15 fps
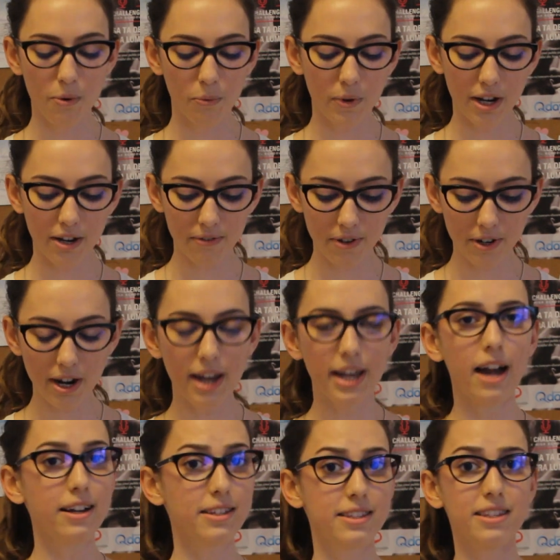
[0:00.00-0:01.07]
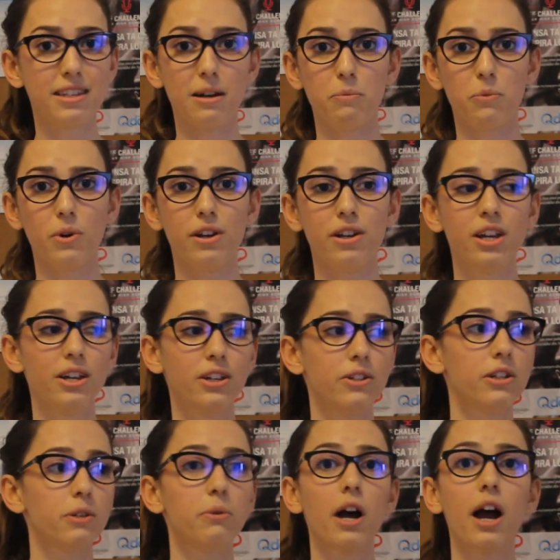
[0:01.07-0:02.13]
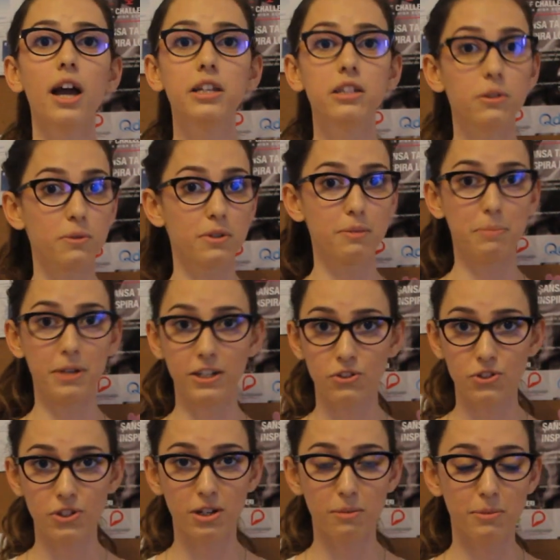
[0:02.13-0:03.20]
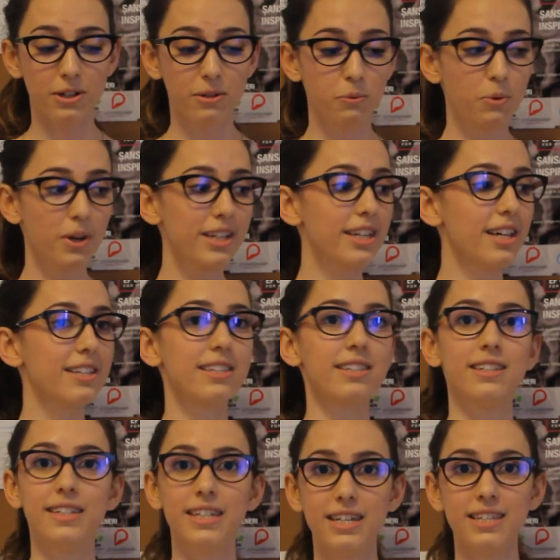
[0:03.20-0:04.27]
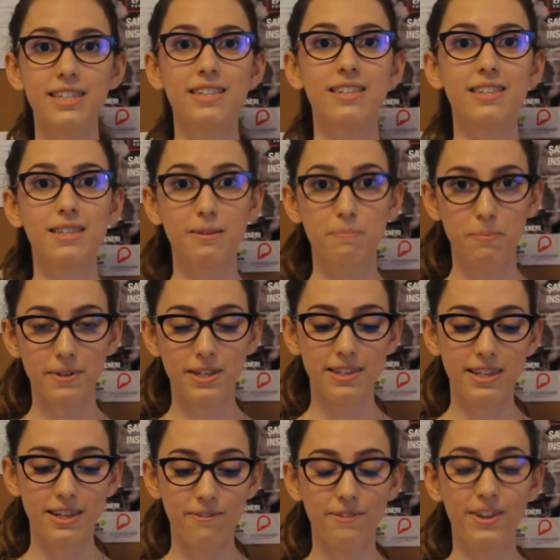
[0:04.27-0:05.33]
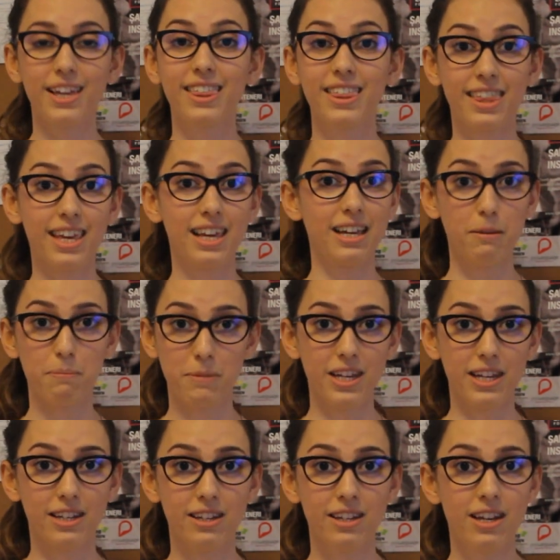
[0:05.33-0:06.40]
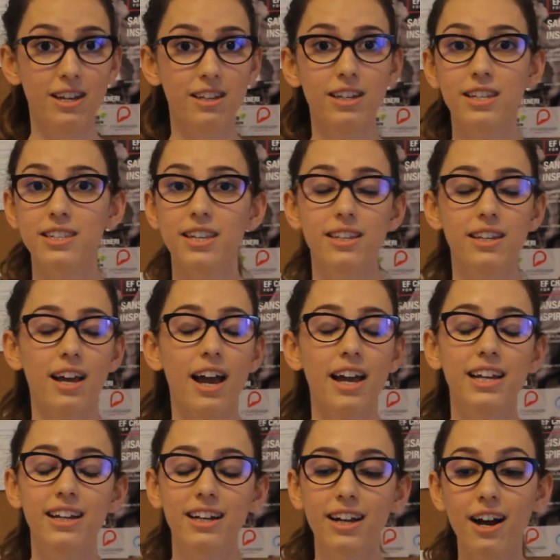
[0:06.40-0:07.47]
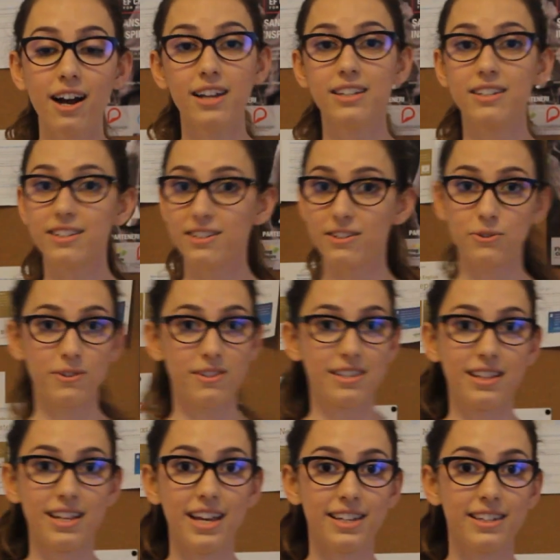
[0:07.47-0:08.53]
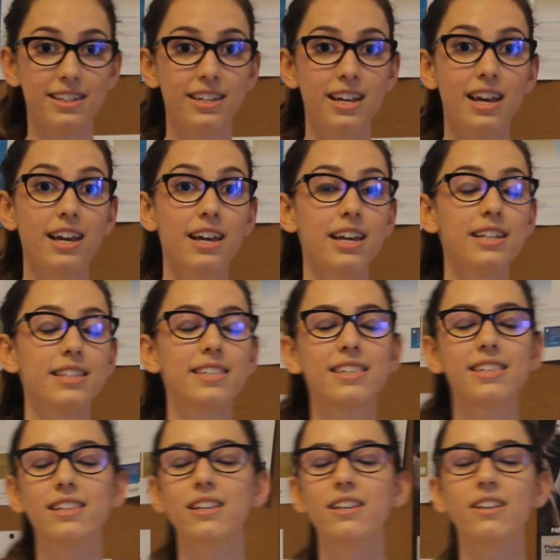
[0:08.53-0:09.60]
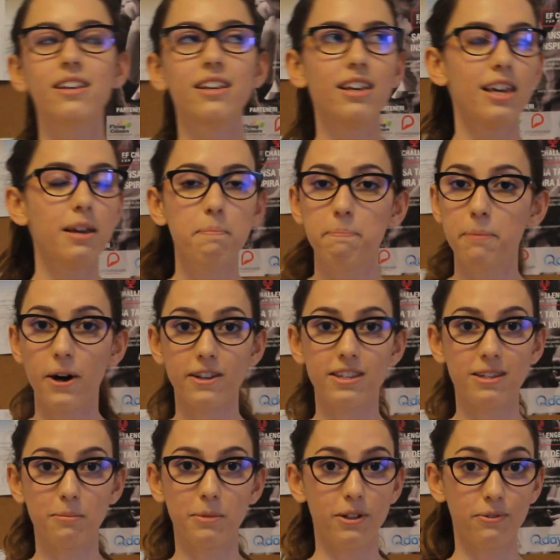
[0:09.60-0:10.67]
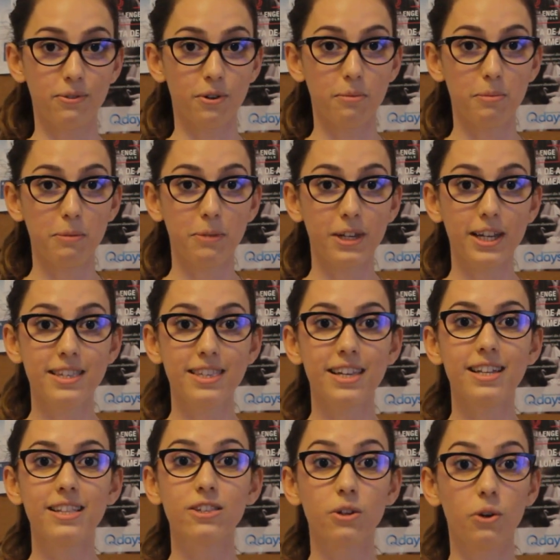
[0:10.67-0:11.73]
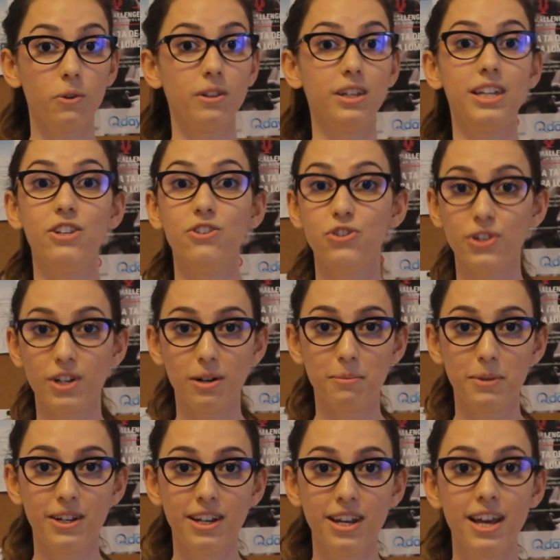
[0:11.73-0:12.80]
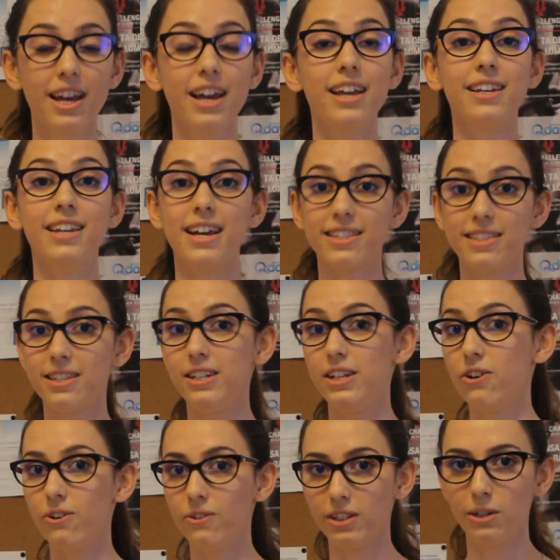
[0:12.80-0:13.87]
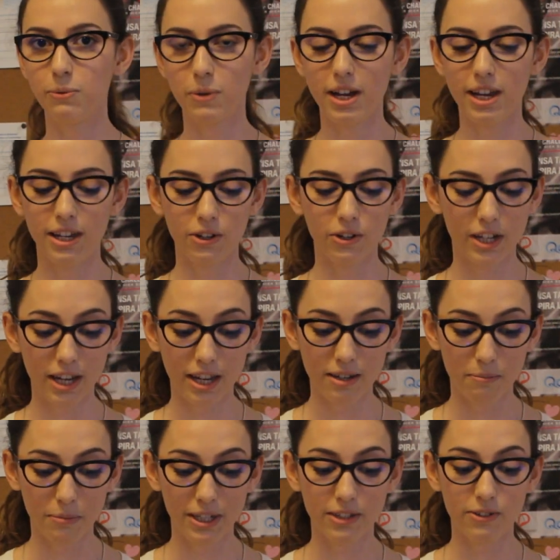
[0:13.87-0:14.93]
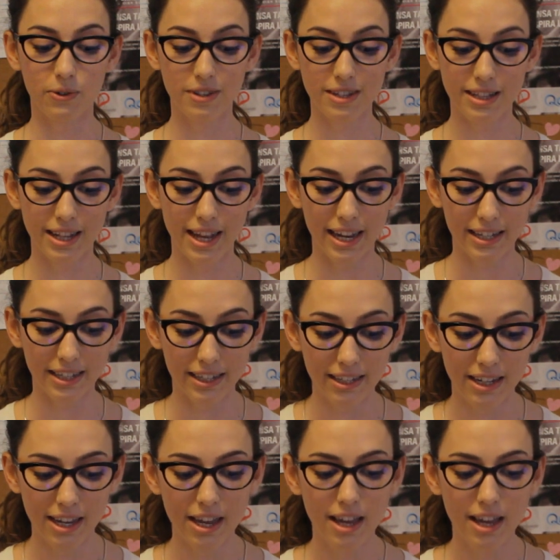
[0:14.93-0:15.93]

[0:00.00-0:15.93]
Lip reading: Whenever I ask someone, I don't speak German, what does this specific thing mean? They said, I can't translate it. It's impossible for me, because it's only in German and that's the only way it can be translated.